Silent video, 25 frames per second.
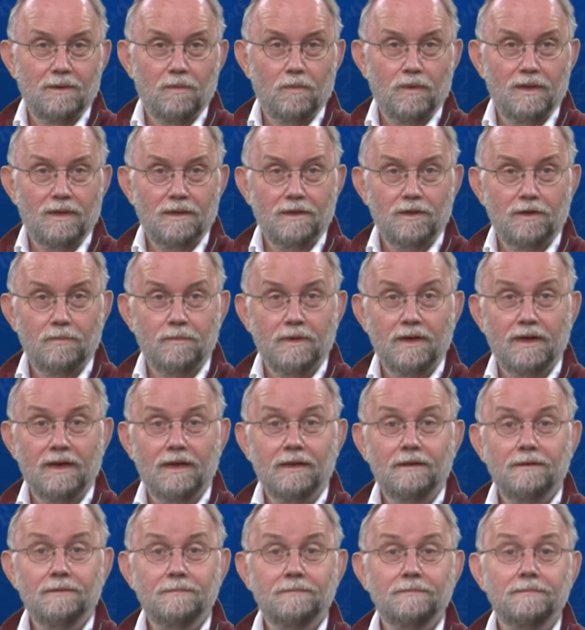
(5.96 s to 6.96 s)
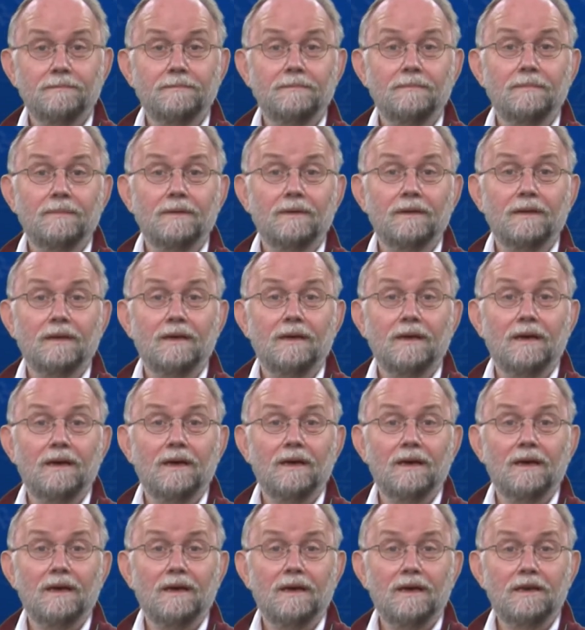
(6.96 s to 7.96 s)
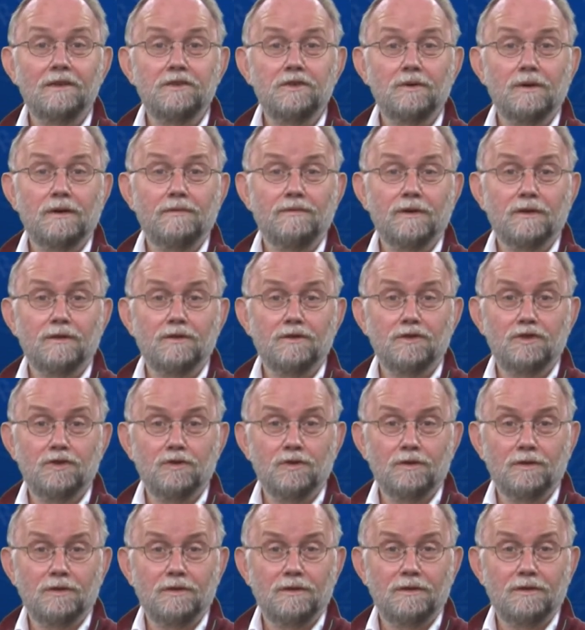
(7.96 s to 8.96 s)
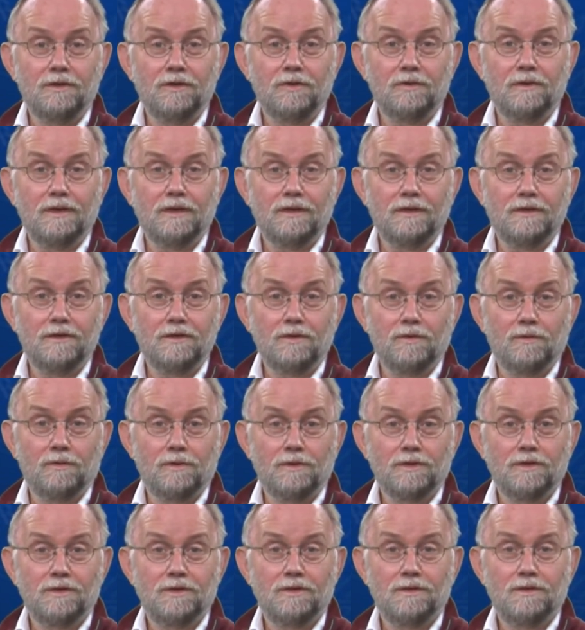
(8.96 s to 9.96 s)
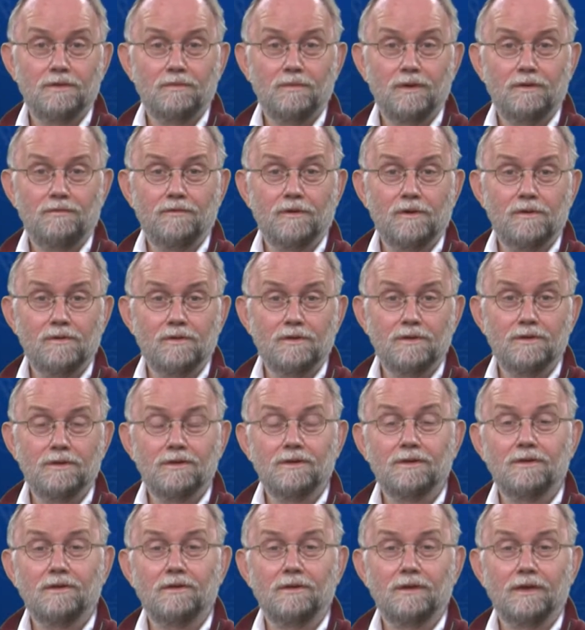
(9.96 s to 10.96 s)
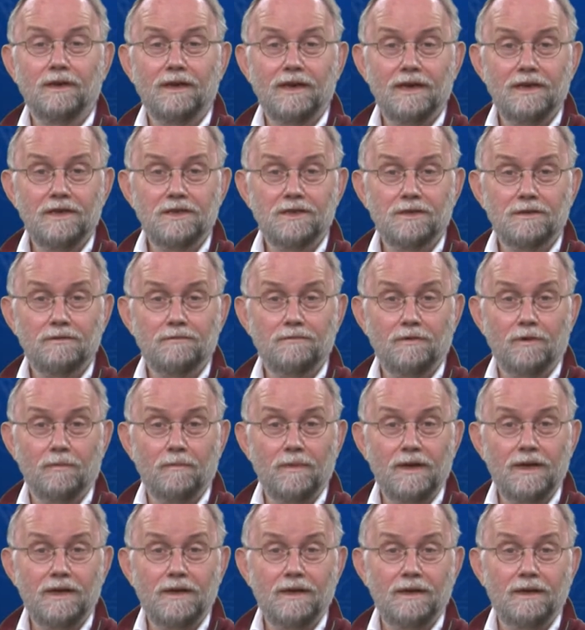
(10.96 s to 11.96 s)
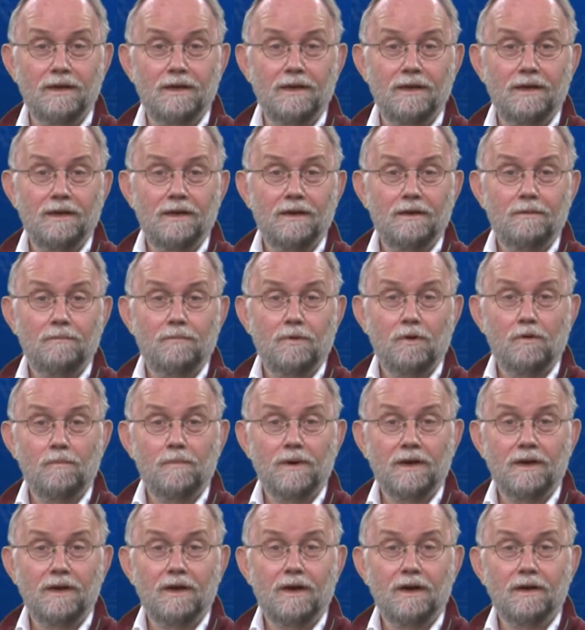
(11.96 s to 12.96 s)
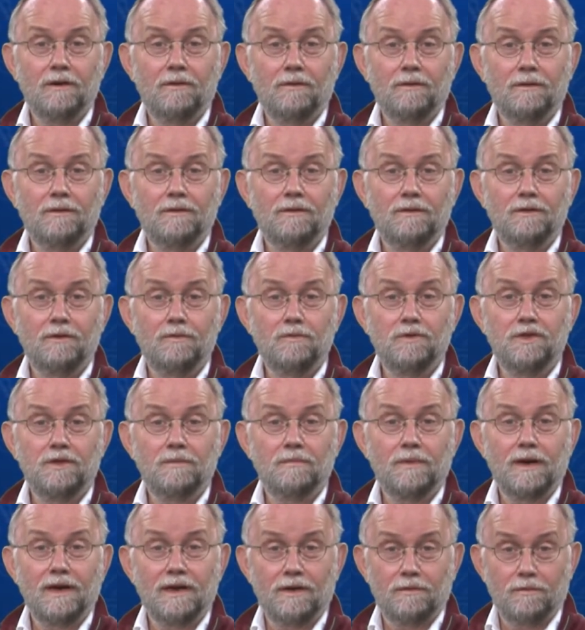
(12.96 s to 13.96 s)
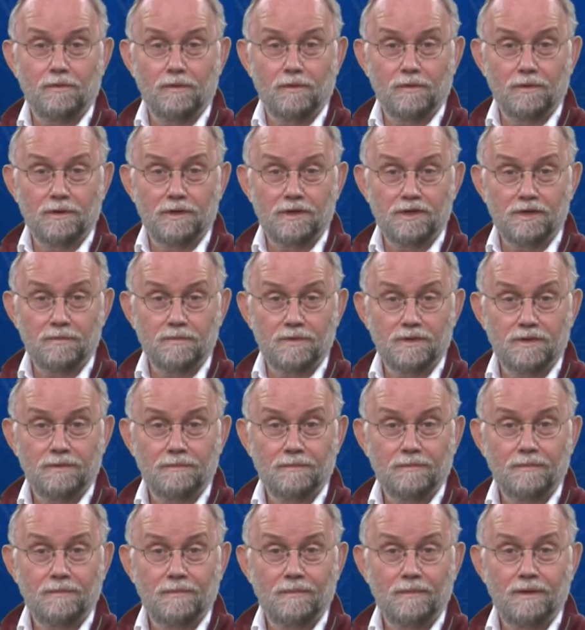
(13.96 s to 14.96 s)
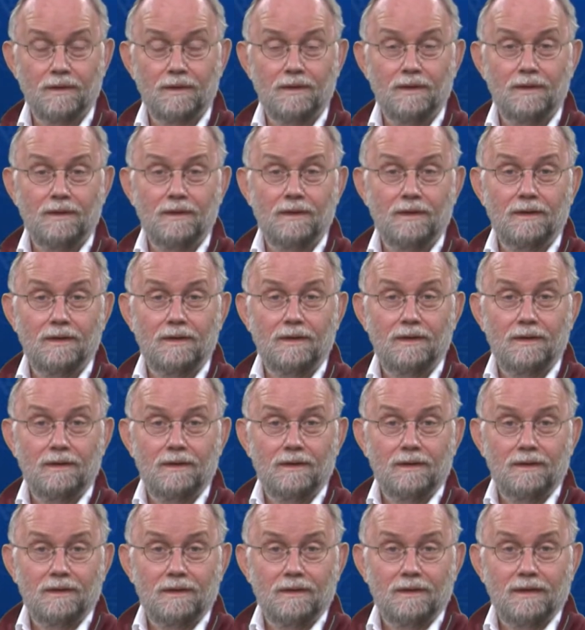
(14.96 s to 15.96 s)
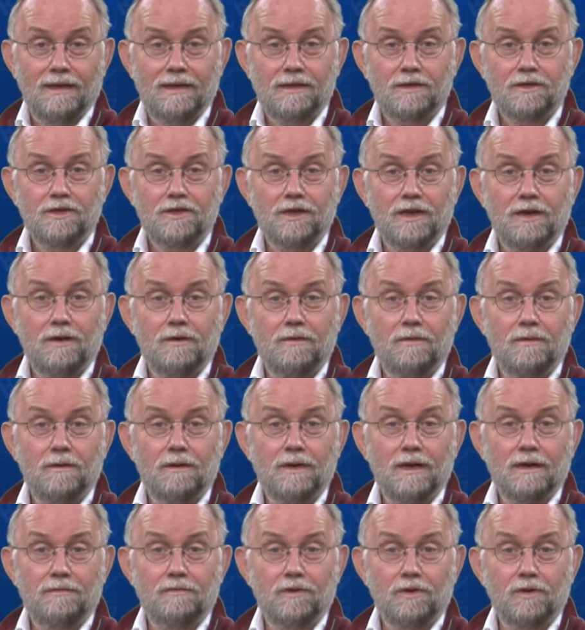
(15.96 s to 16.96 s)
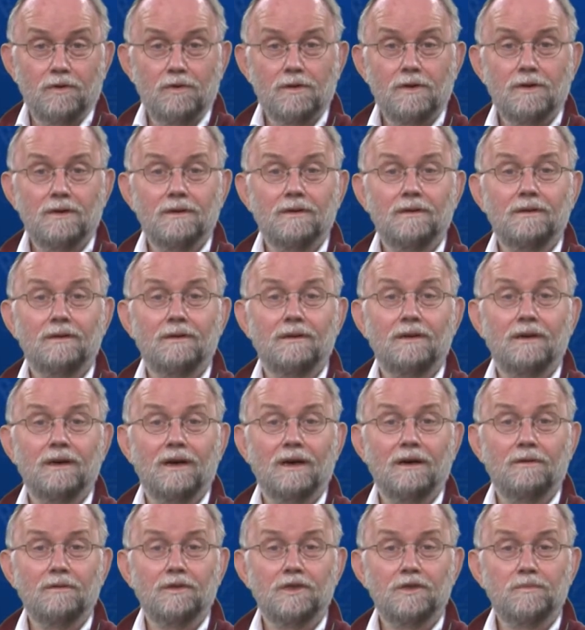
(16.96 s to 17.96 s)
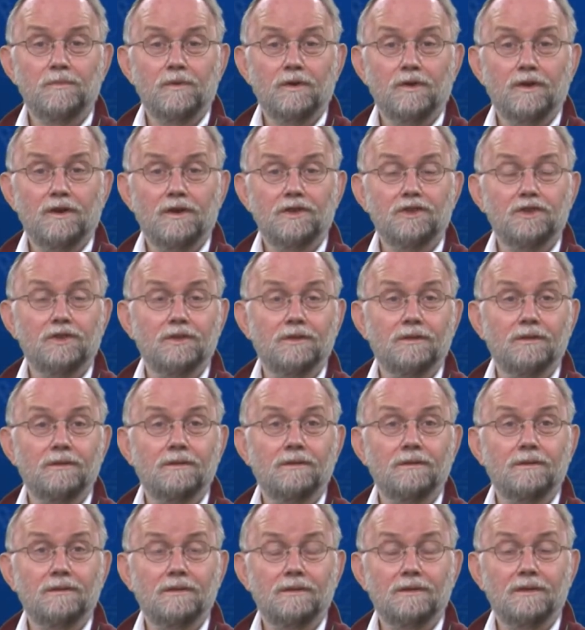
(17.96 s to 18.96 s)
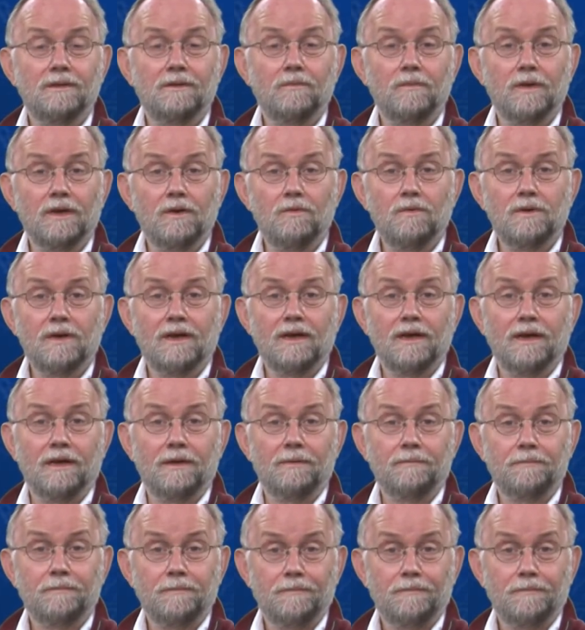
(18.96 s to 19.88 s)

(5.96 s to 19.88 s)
Welcome again. As you have understood during this course, we focus on a case for making propanediol using microorganisms. Let us now have a look how this production will look like.